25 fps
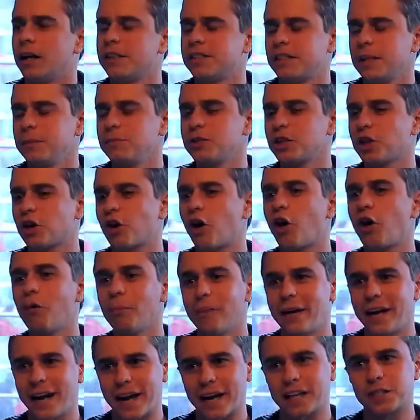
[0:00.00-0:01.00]
It seems a
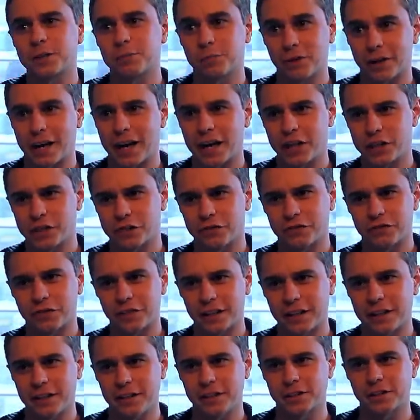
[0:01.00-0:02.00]
common explanation for
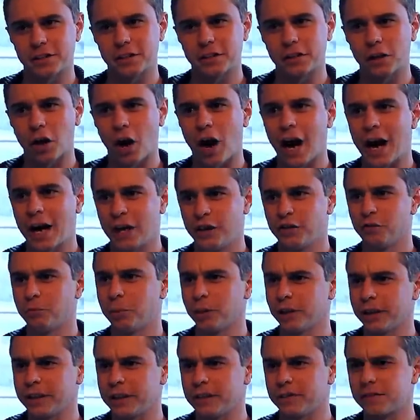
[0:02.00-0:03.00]
these kind of
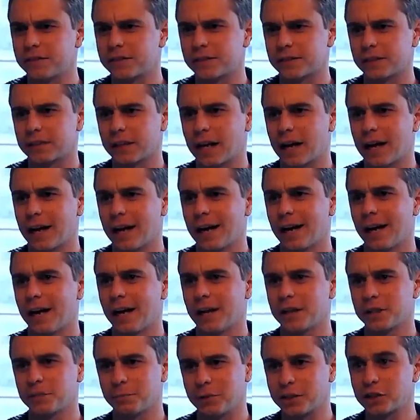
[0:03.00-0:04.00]
beliefs,
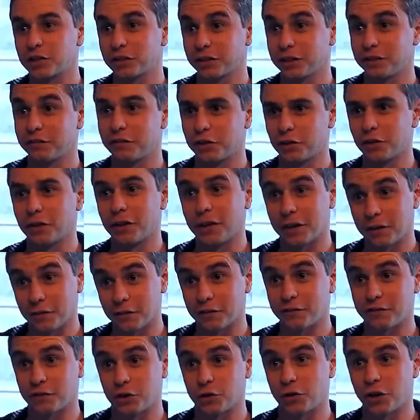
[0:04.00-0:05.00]
especially if
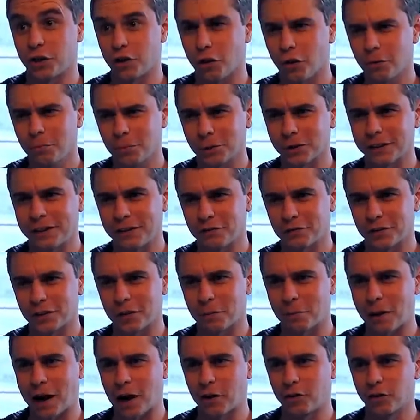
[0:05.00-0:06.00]
you're a non-believer in
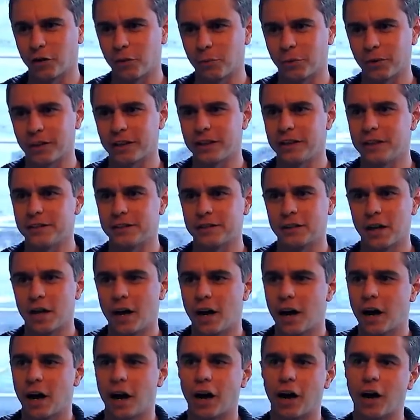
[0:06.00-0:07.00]
the paranormal, is,
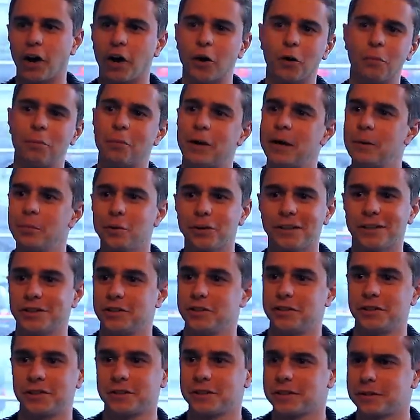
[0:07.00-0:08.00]
oh, people are
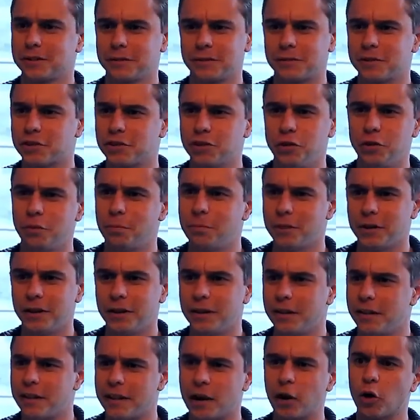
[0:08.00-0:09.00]
just
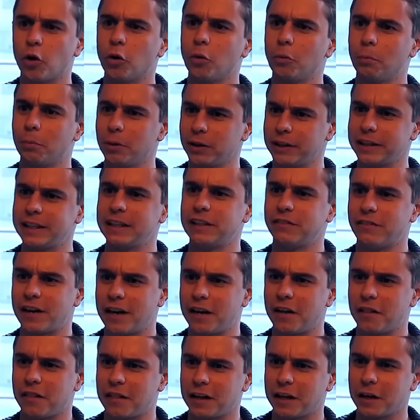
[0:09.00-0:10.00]
stupid. They'll believe
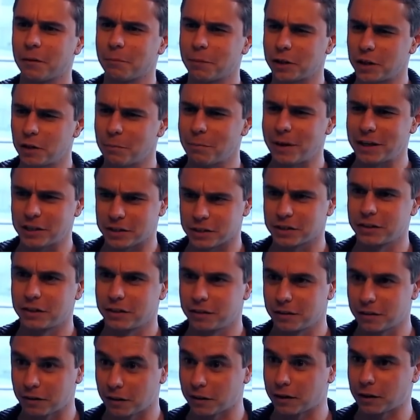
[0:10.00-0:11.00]
anything. But you
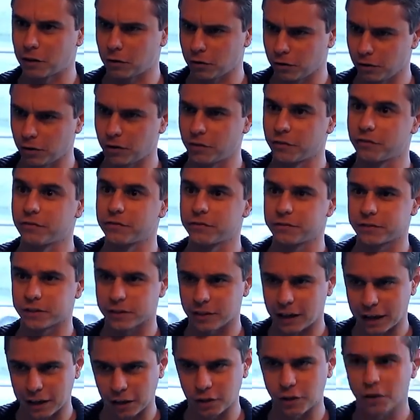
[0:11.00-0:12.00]
mentioned that there are a lot of
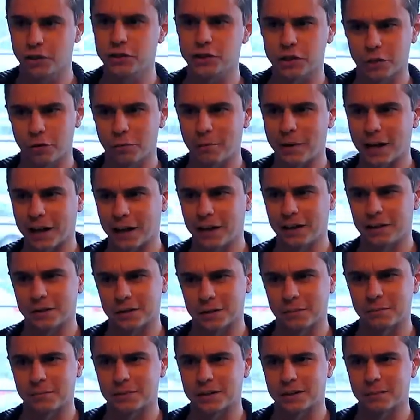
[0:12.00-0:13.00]
psychological
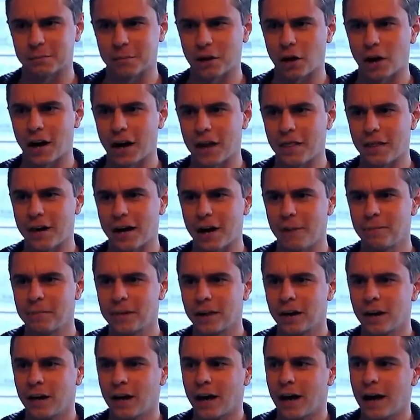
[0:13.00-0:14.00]
mechanisms behind
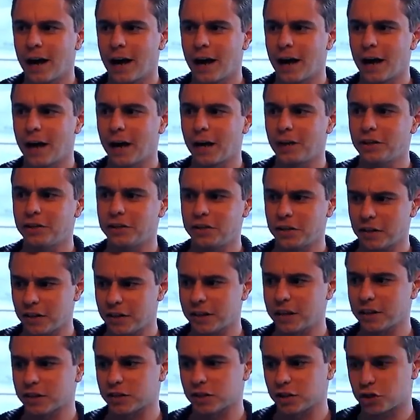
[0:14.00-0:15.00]
there. Do you
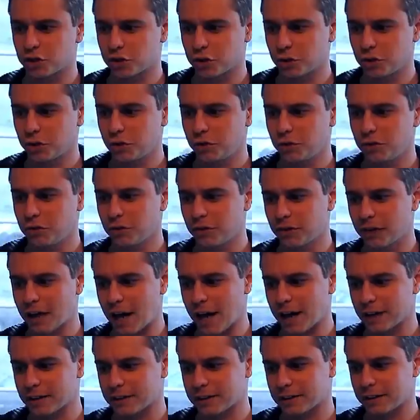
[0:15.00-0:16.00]
think it's true
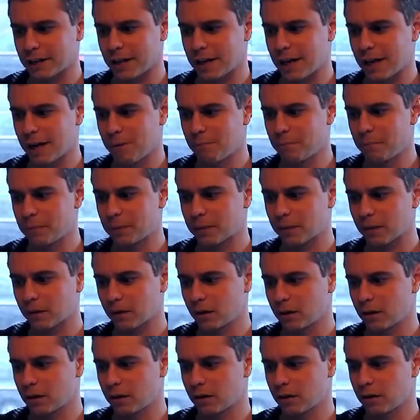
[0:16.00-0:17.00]
that
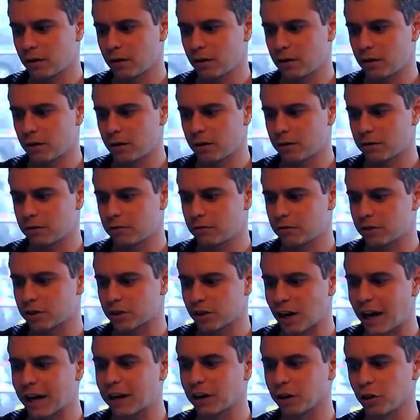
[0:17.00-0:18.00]
that
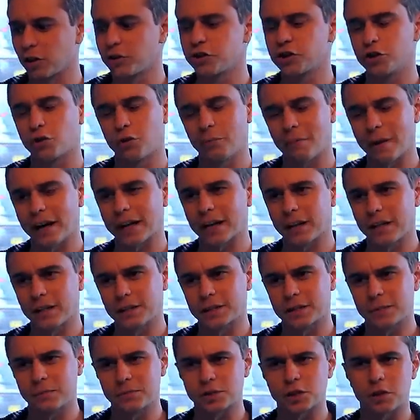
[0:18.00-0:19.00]
psychological
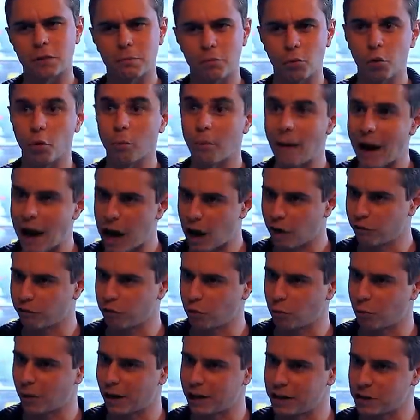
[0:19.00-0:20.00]
mechanisms are a more
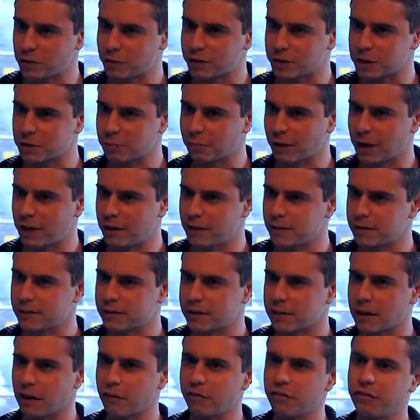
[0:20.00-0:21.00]
powerful way to explain this
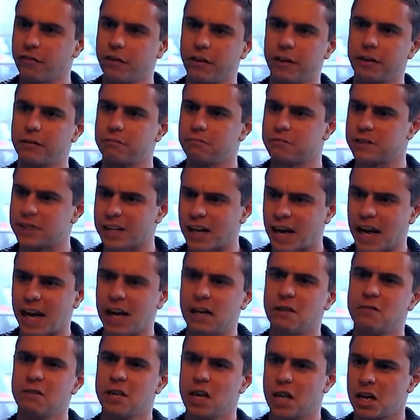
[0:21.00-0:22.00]
stuff than,
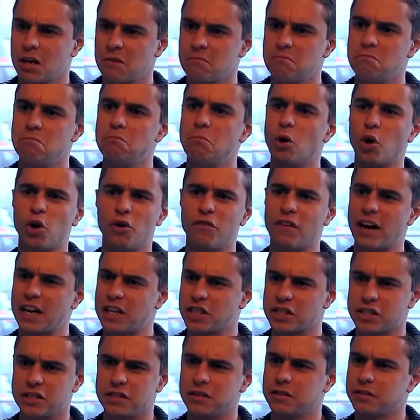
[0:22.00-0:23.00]
say,
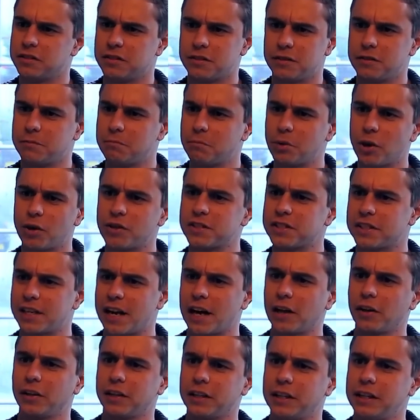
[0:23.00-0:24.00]
motivations and
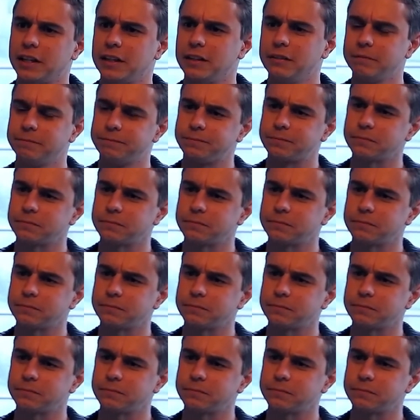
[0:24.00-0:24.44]
personality?